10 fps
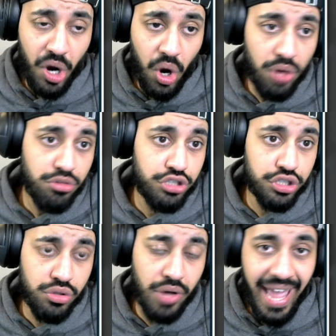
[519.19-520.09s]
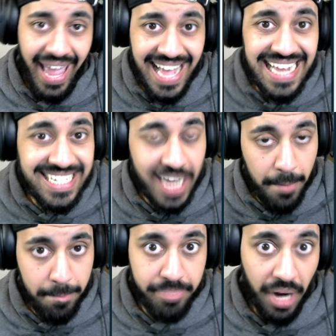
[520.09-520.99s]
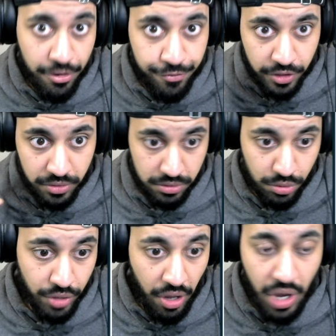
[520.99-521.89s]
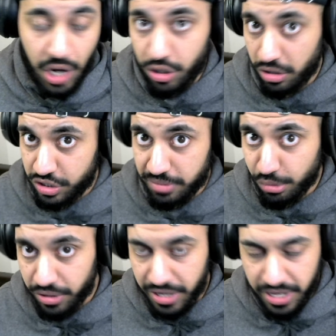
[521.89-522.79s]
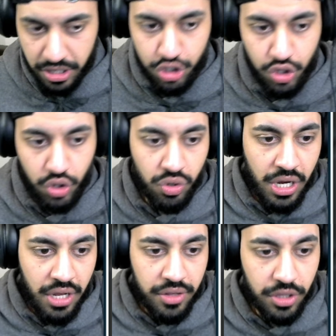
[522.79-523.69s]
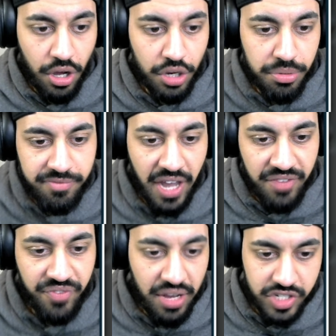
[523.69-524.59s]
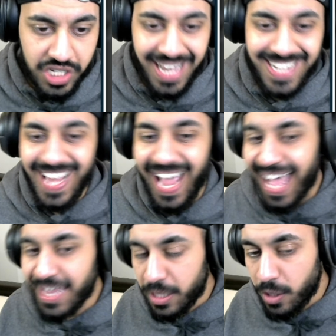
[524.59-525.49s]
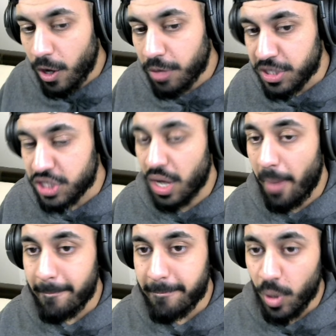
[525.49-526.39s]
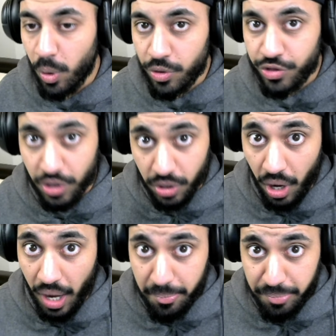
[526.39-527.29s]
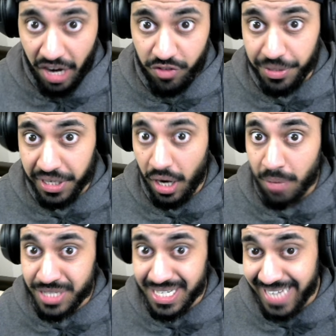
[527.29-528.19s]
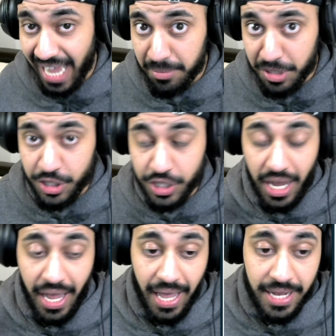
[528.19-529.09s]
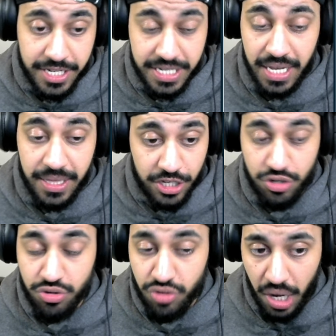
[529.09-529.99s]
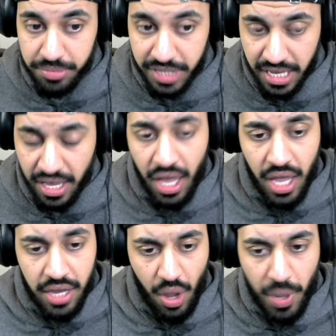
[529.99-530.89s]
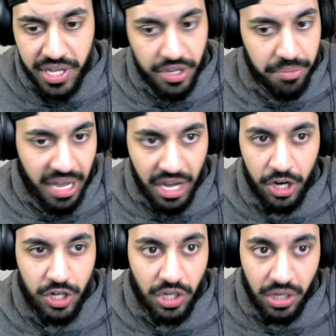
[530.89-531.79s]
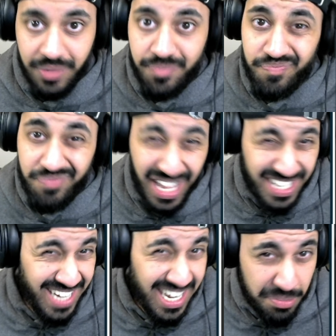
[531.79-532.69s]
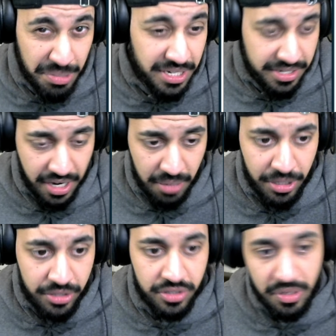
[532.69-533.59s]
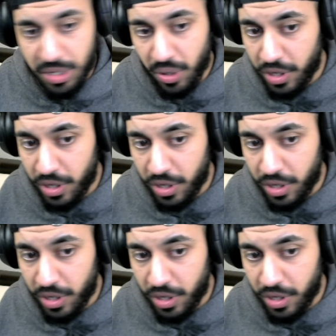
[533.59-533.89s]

but also it is a buffed loadout across the board here. So the LACHMANN-556 and the LACHMANN sub both got a buff when it comes to damage inside this new update. Now whether they're meta or not, that's yet to be determined. To be